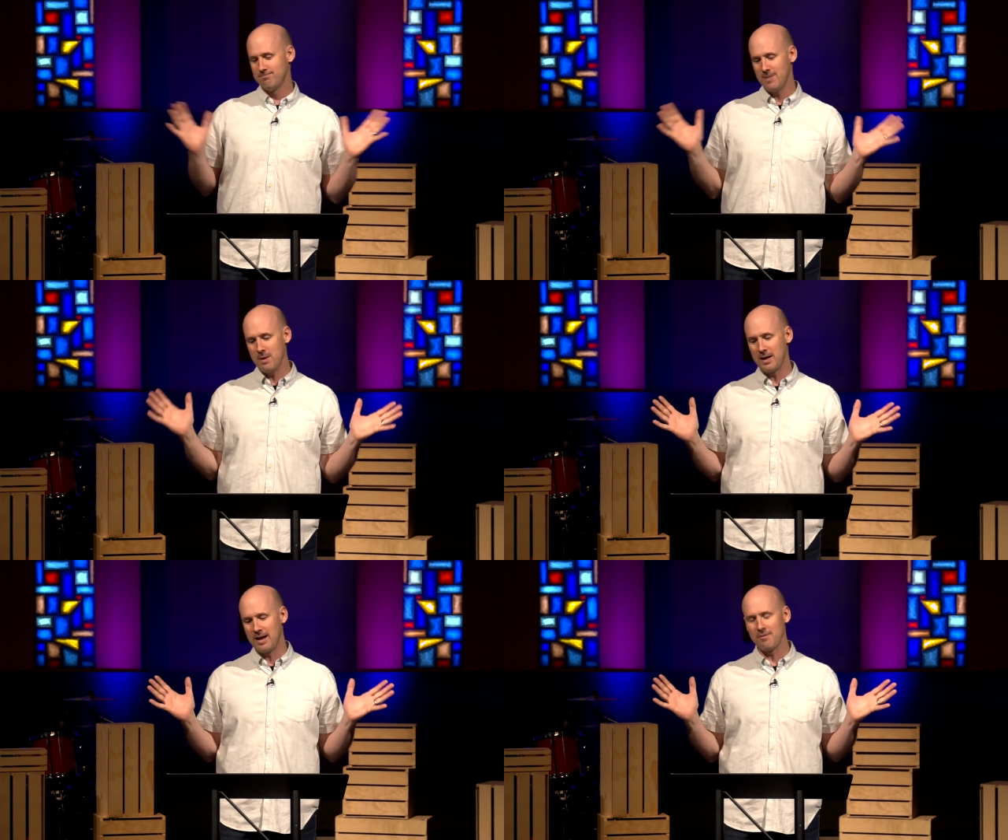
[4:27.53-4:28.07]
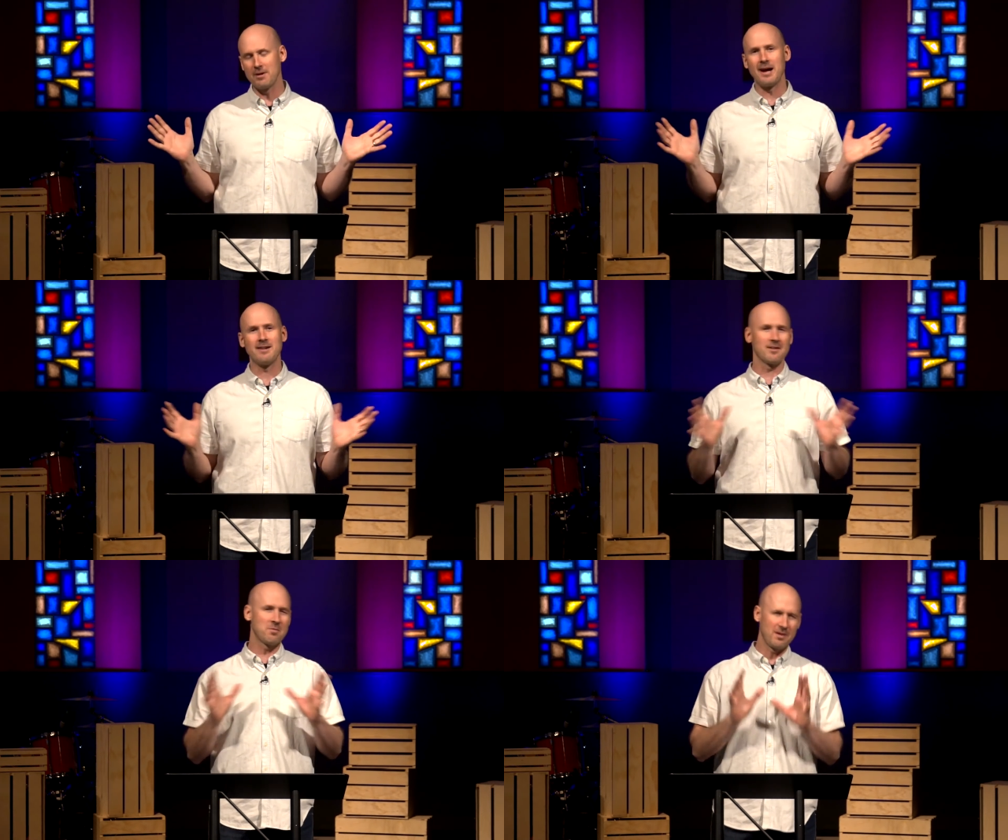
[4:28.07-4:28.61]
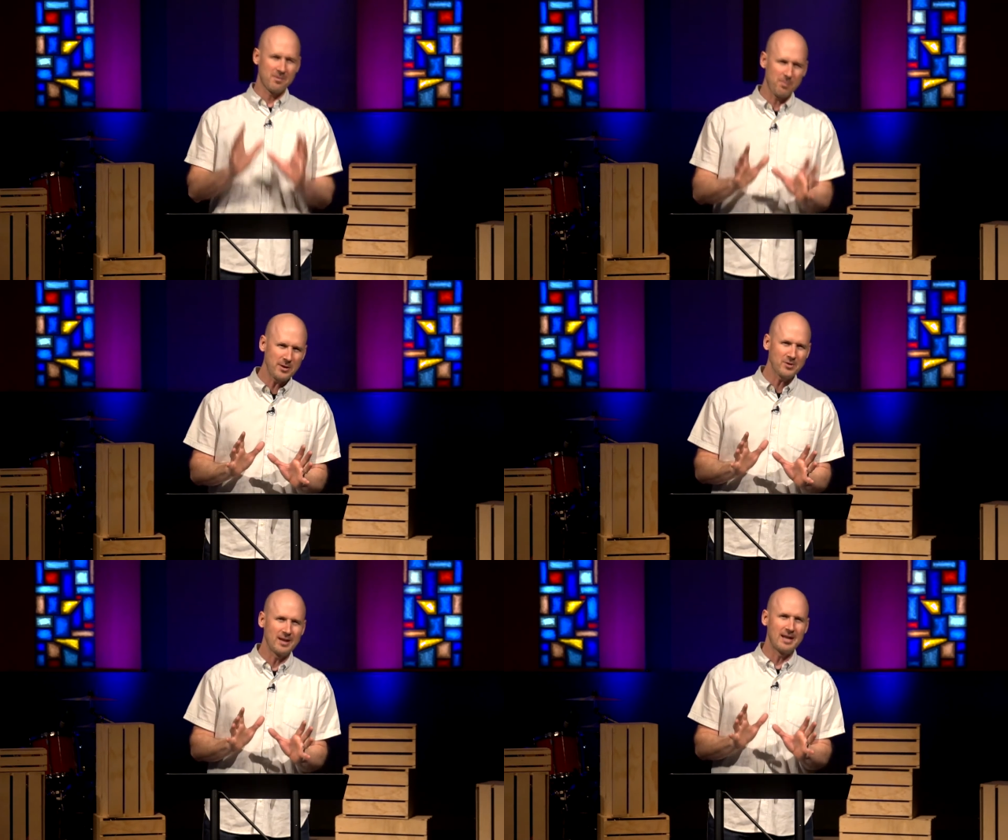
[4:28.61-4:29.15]
maybe in every context, but
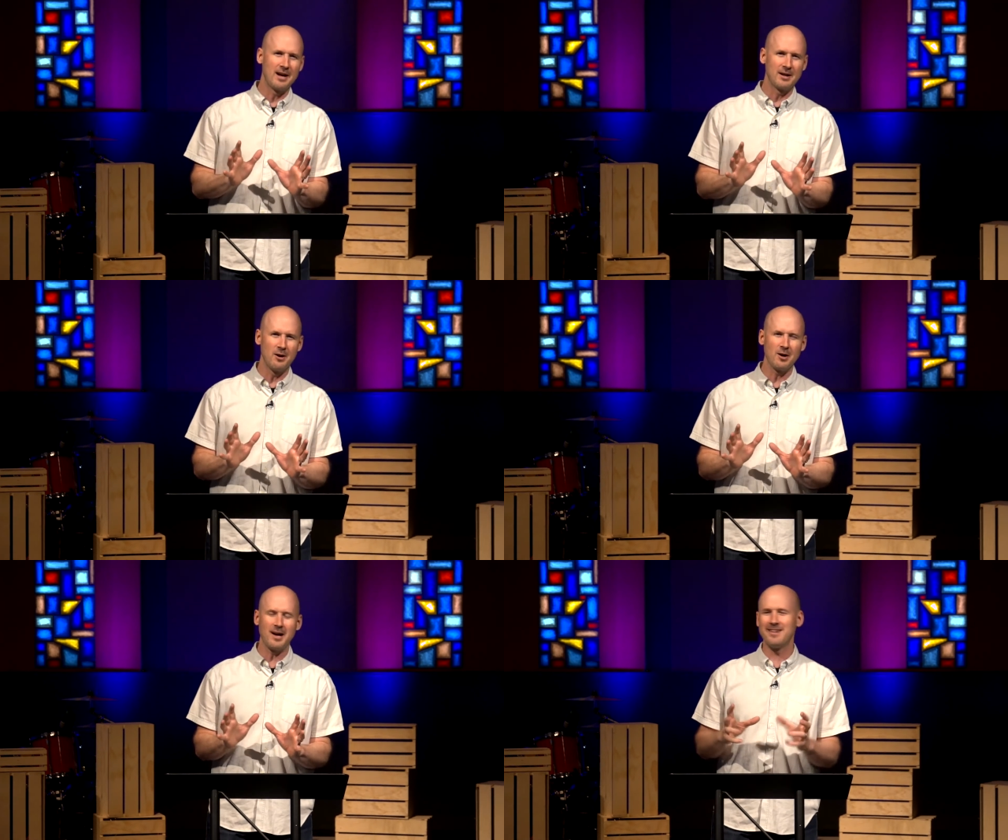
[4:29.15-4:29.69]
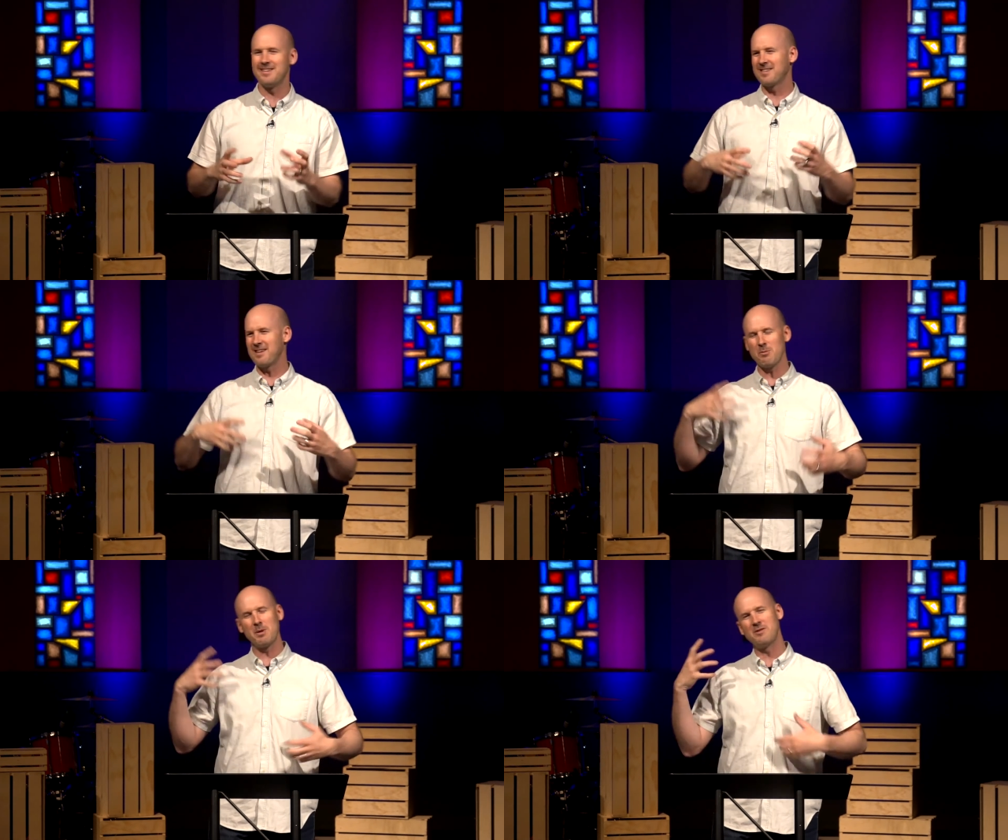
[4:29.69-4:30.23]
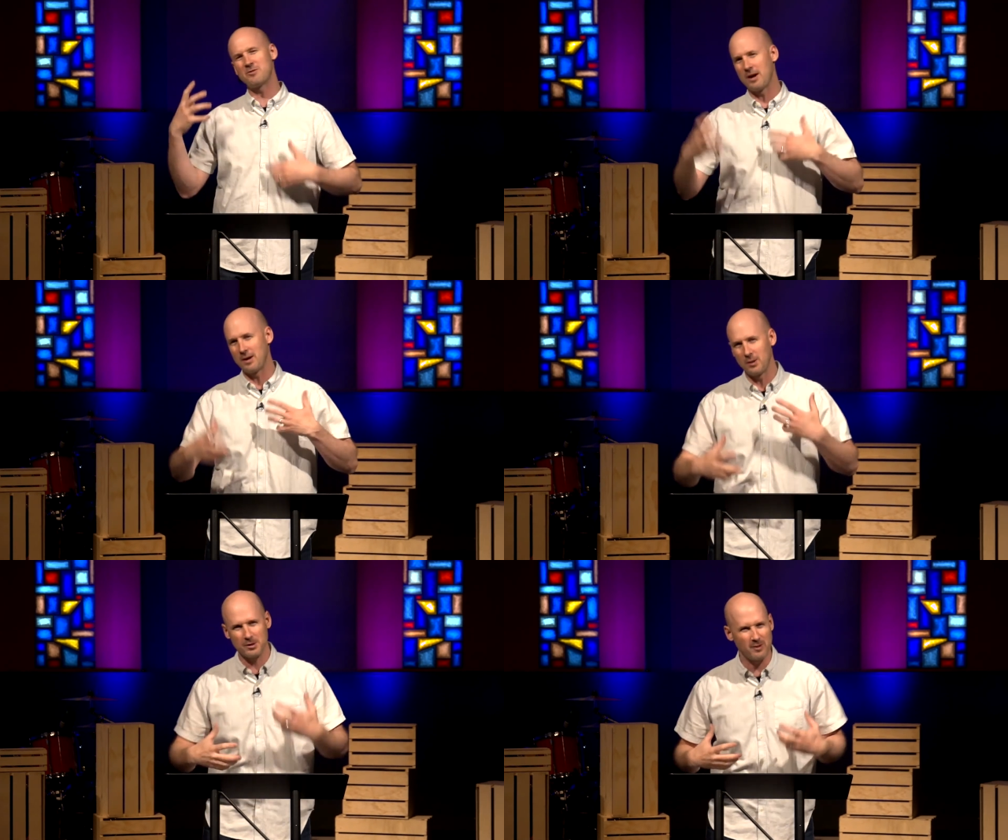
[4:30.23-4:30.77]
especially in a young adult context, everybody's
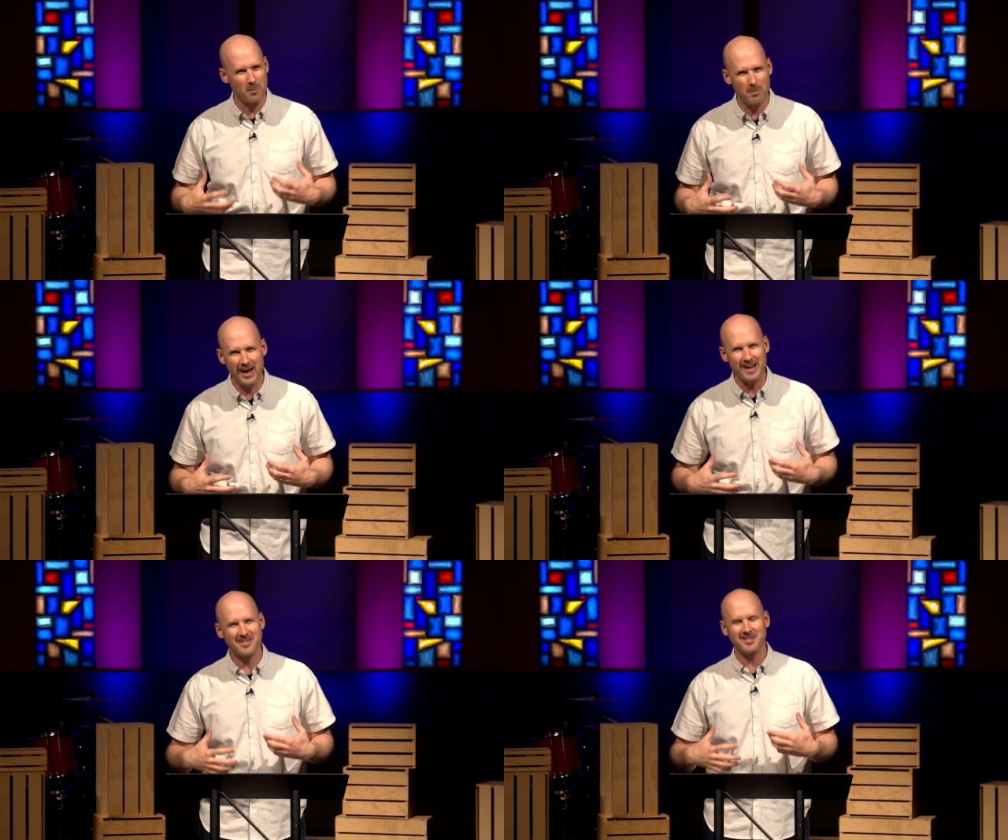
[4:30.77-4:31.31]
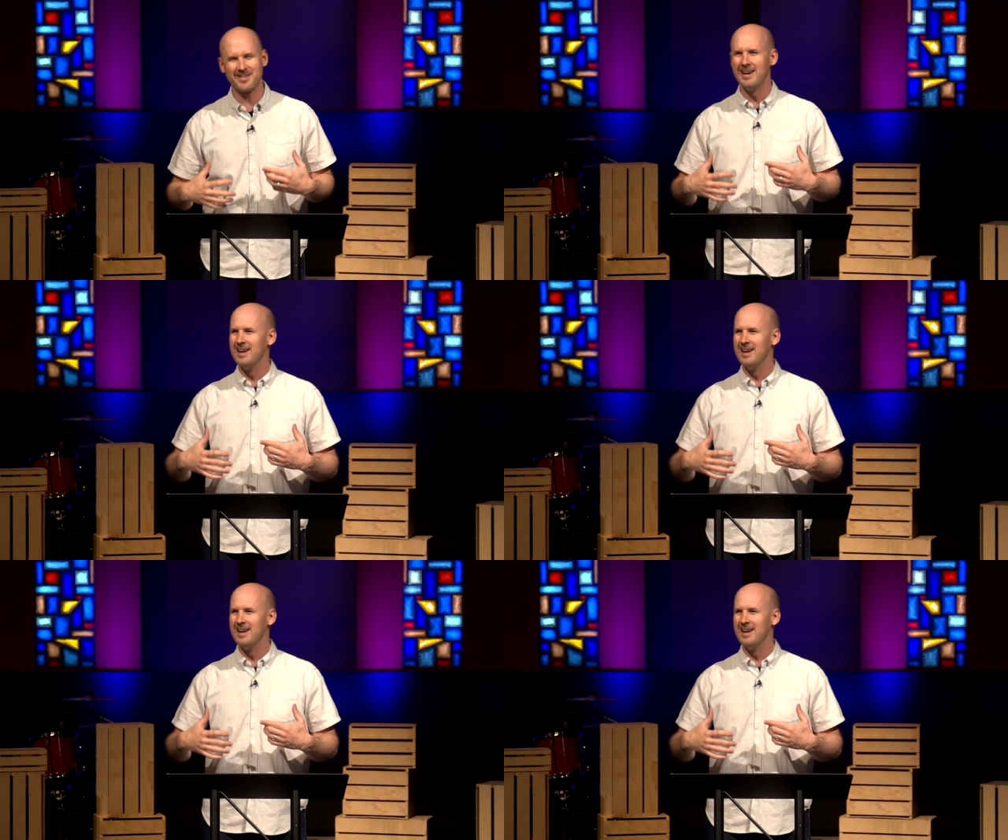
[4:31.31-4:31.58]
trying to look their best.